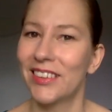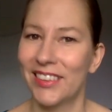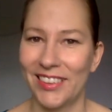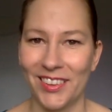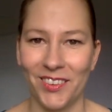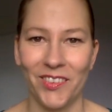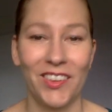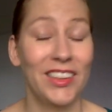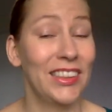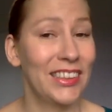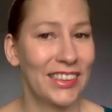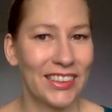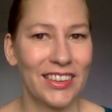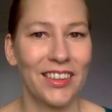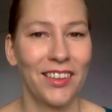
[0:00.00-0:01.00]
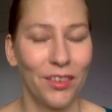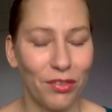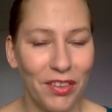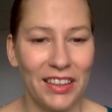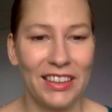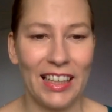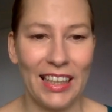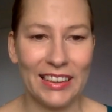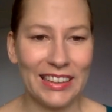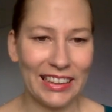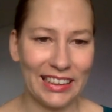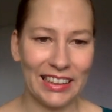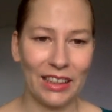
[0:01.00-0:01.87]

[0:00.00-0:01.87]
so it's fantastic.